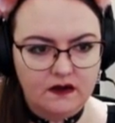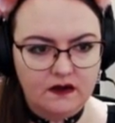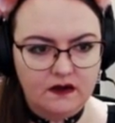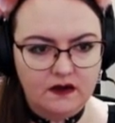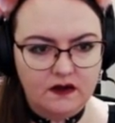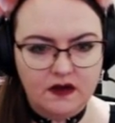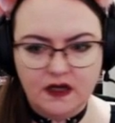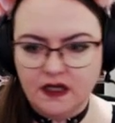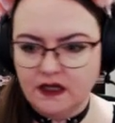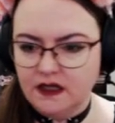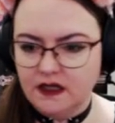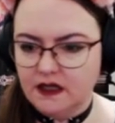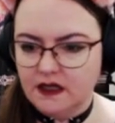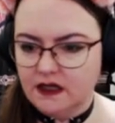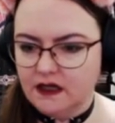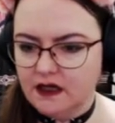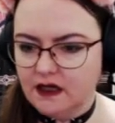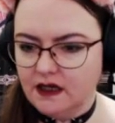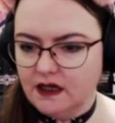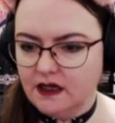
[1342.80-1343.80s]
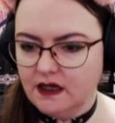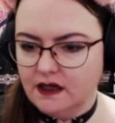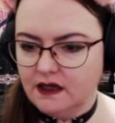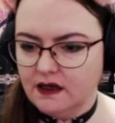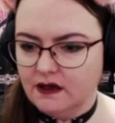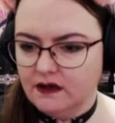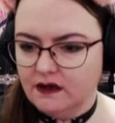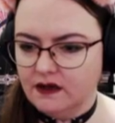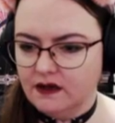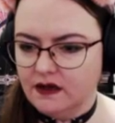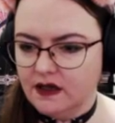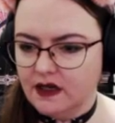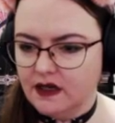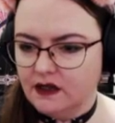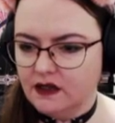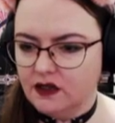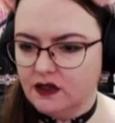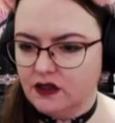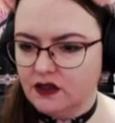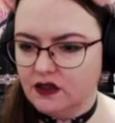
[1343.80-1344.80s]
Right, anything else that I can
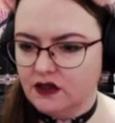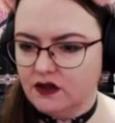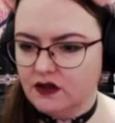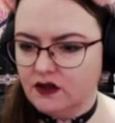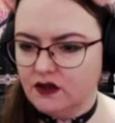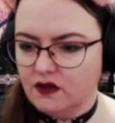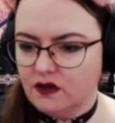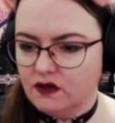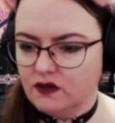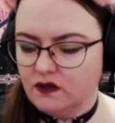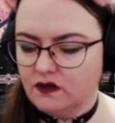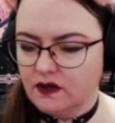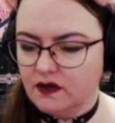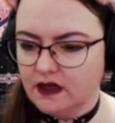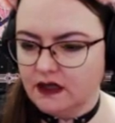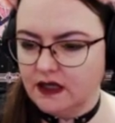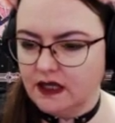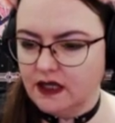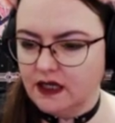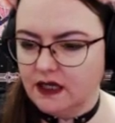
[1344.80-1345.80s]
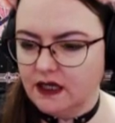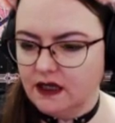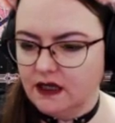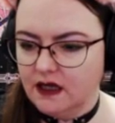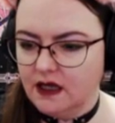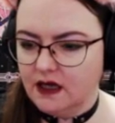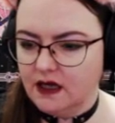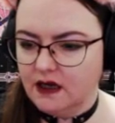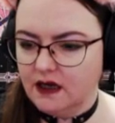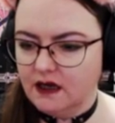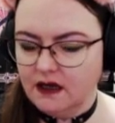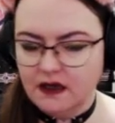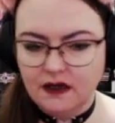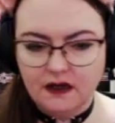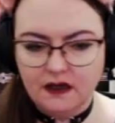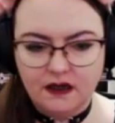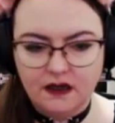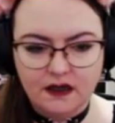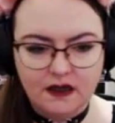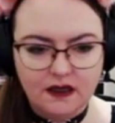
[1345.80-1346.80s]
just throw directly in there
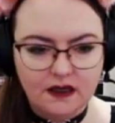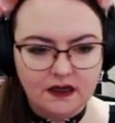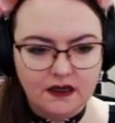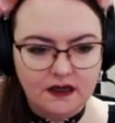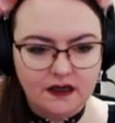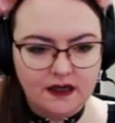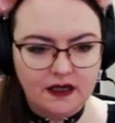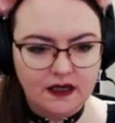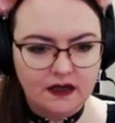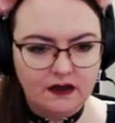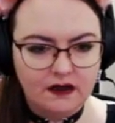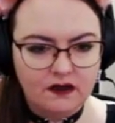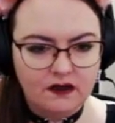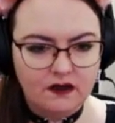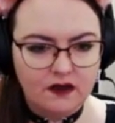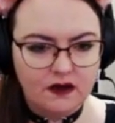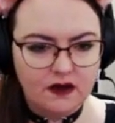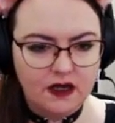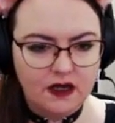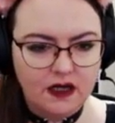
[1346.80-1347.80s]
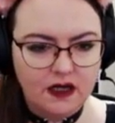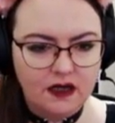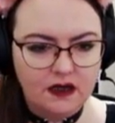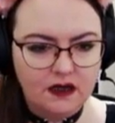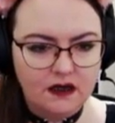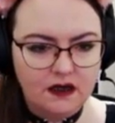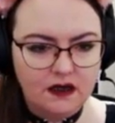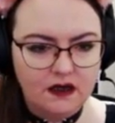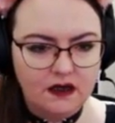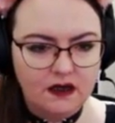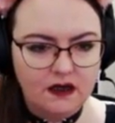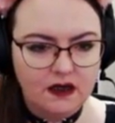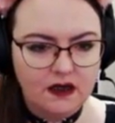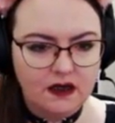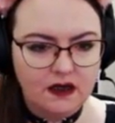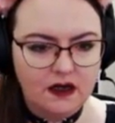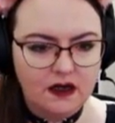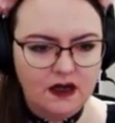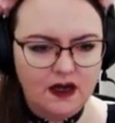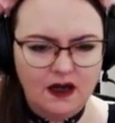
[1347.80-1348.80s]
is getting thrown in.
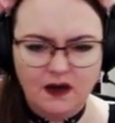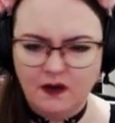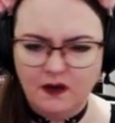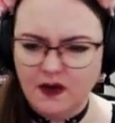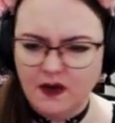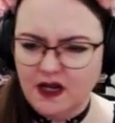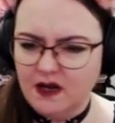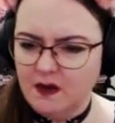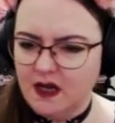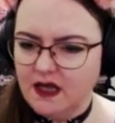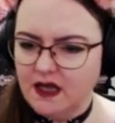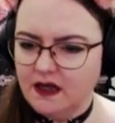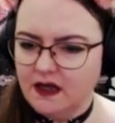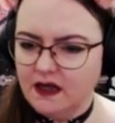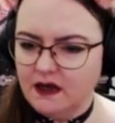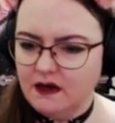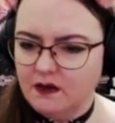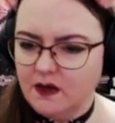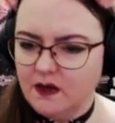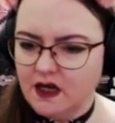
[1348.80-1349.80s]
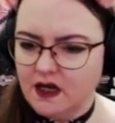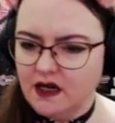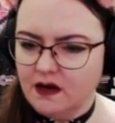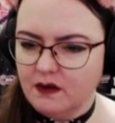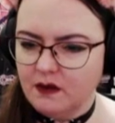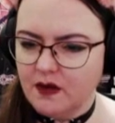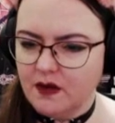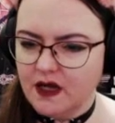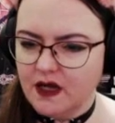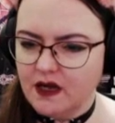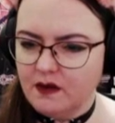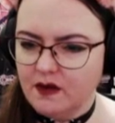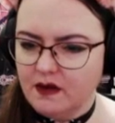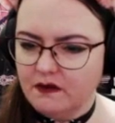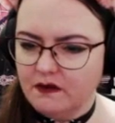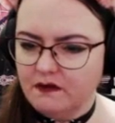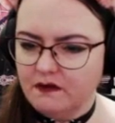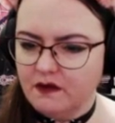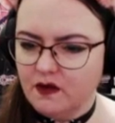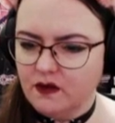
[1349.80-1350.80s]
Why did I pick that? Why did I pick up that
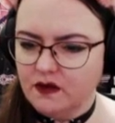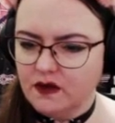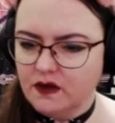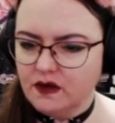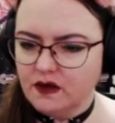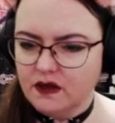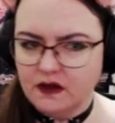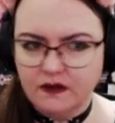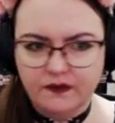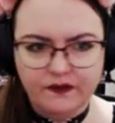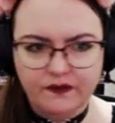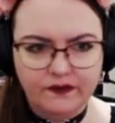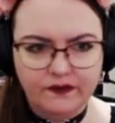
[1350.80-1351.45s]
four slot?